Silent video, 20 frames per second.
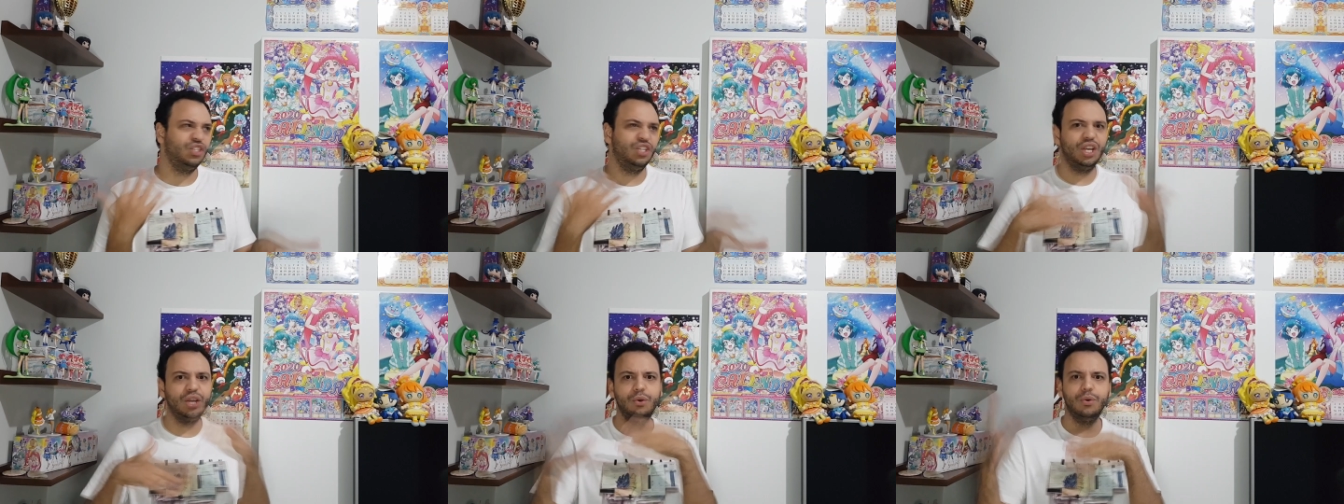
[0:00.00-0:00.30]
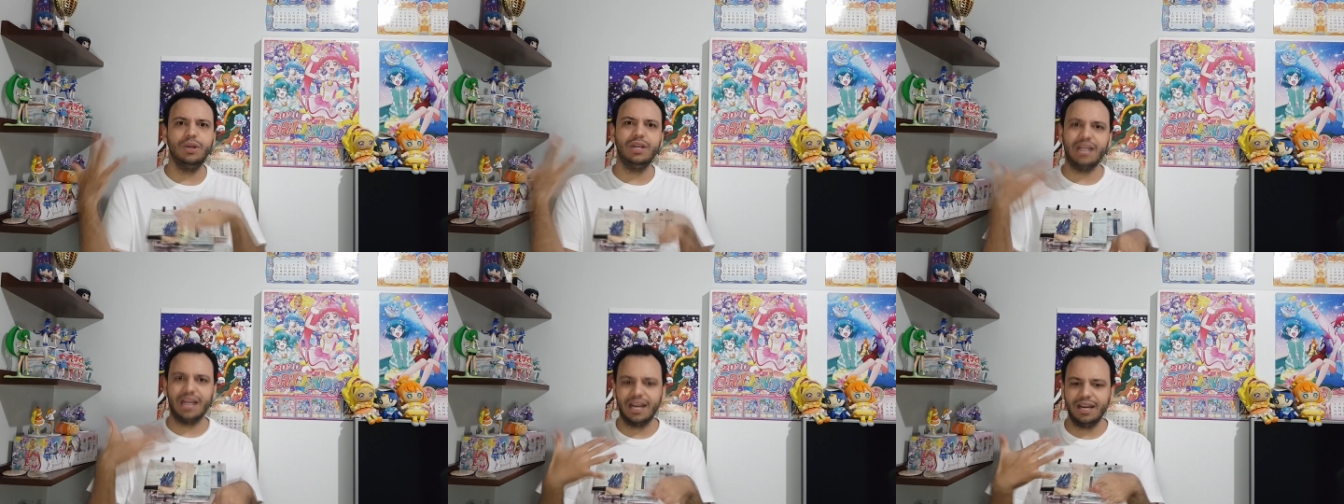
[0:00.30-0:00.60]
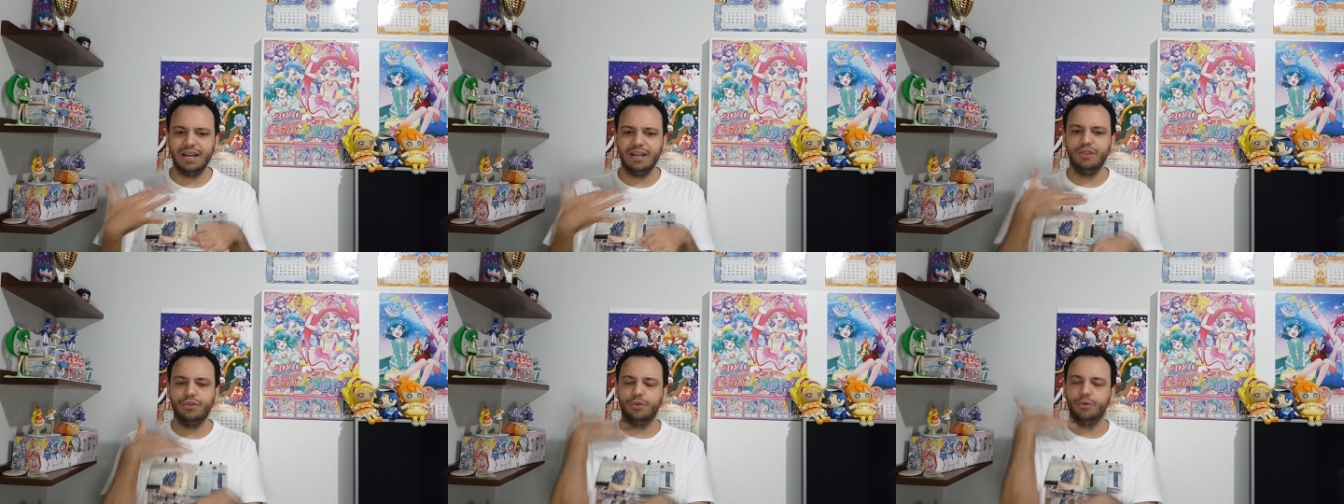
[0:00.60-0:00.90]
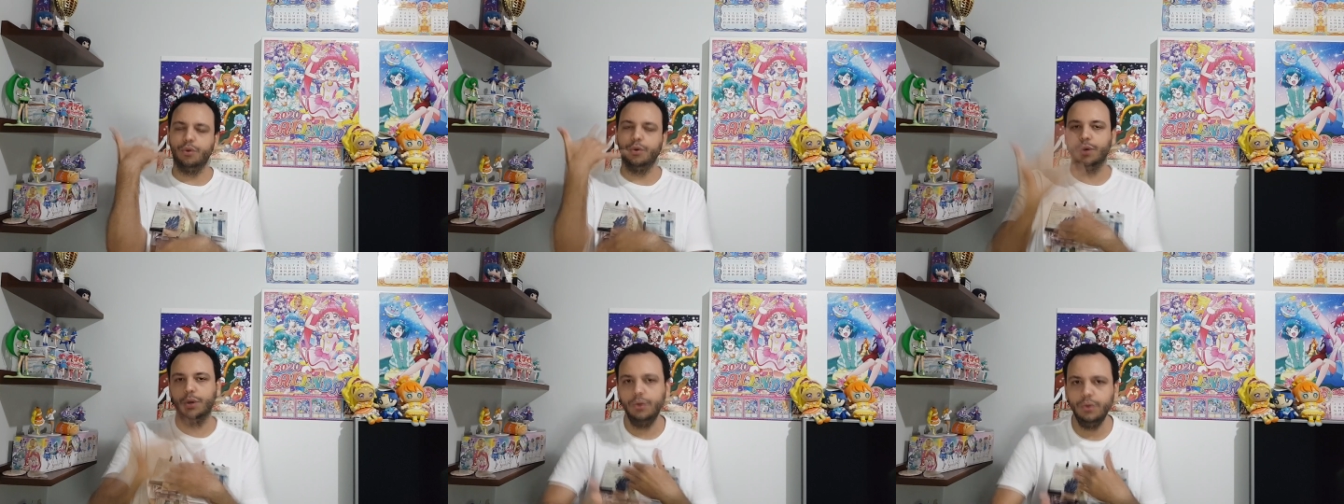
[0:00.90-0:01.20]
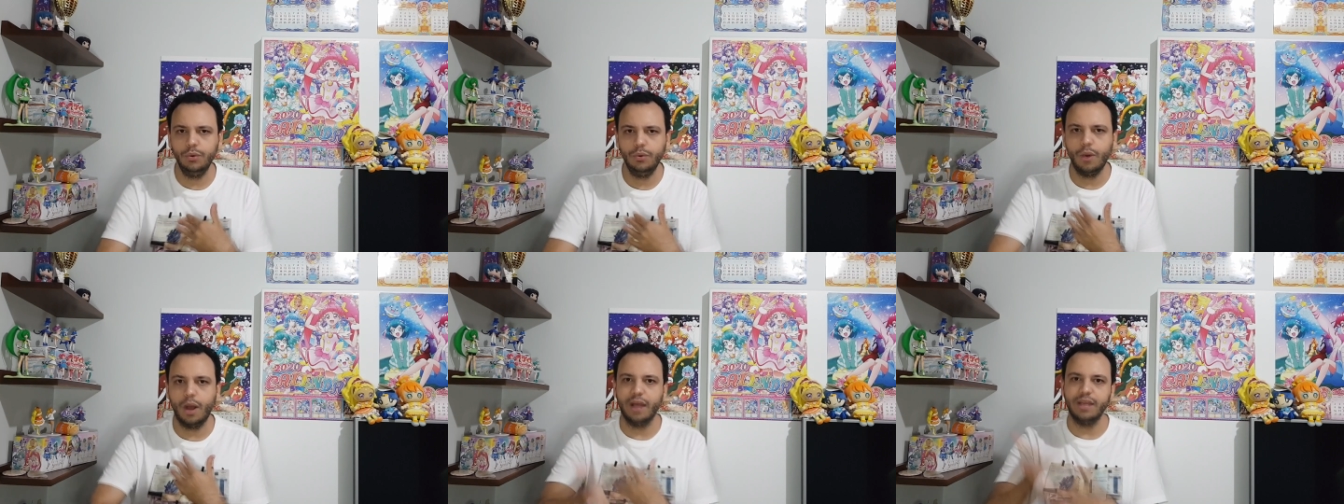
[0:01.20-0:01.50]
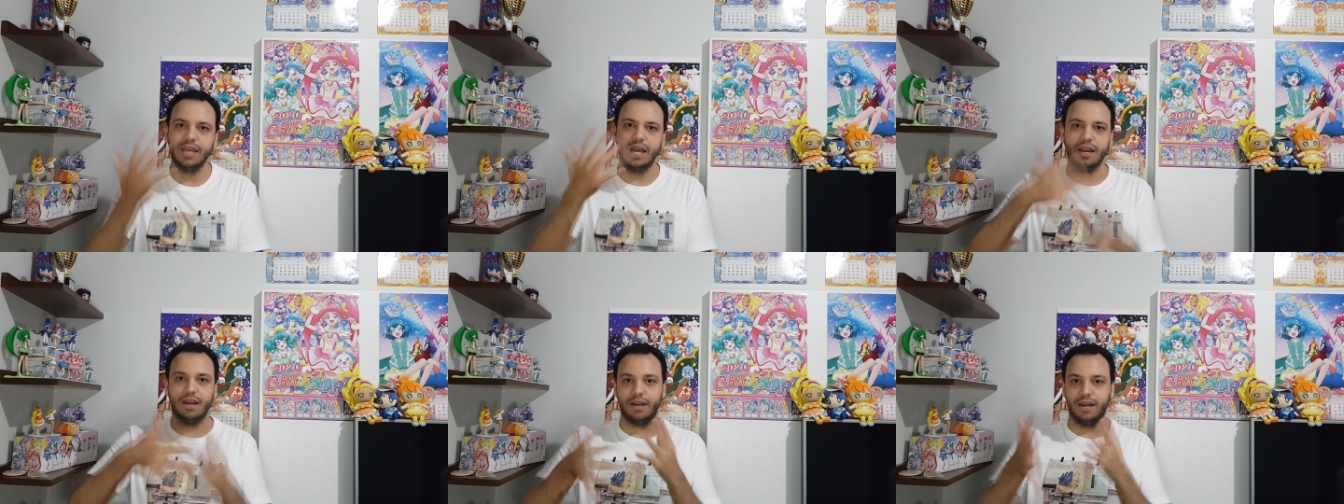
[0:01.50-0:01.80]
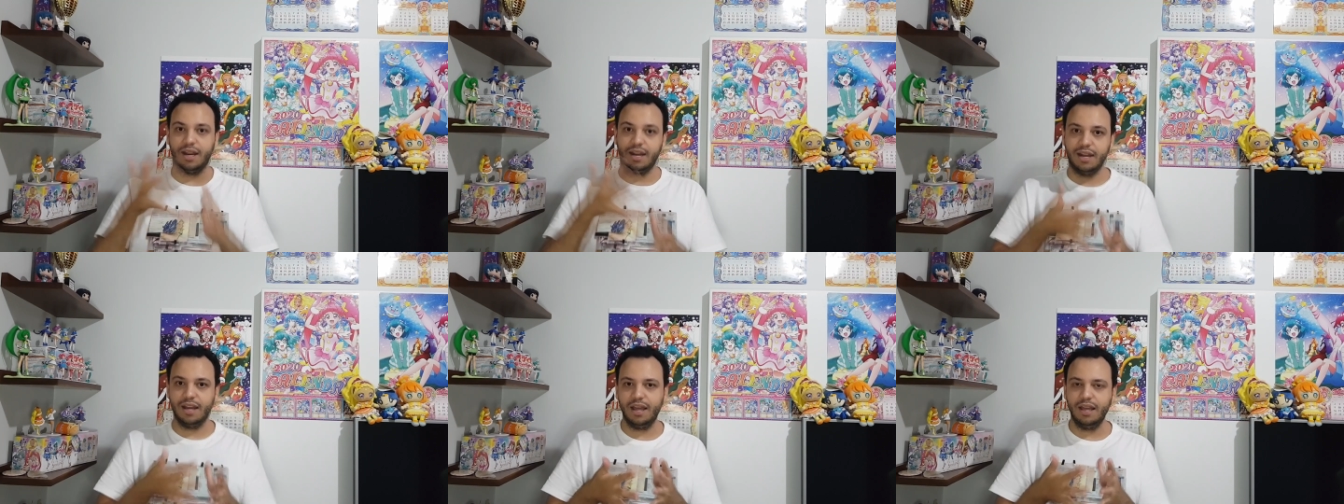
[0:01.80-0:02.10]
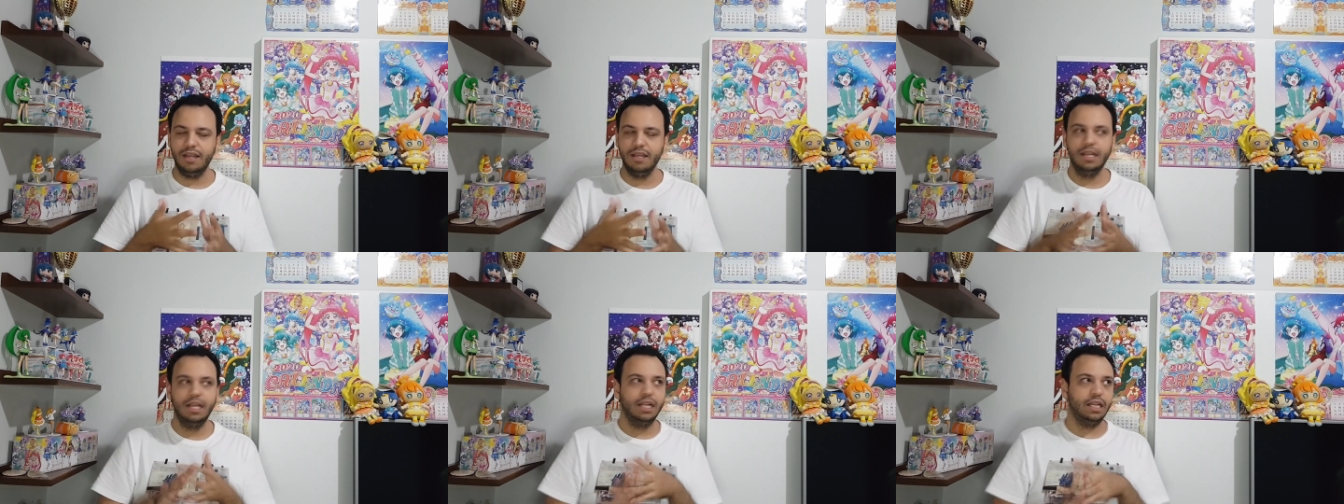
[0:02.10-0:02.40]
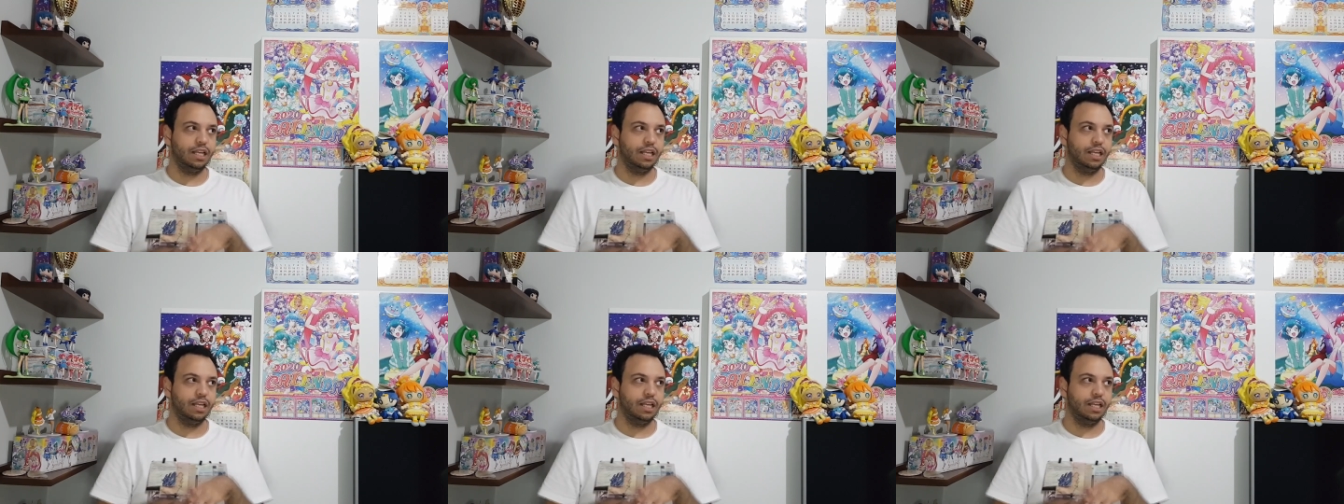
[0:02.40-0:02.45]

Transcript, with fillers: she created through a Yaraneda?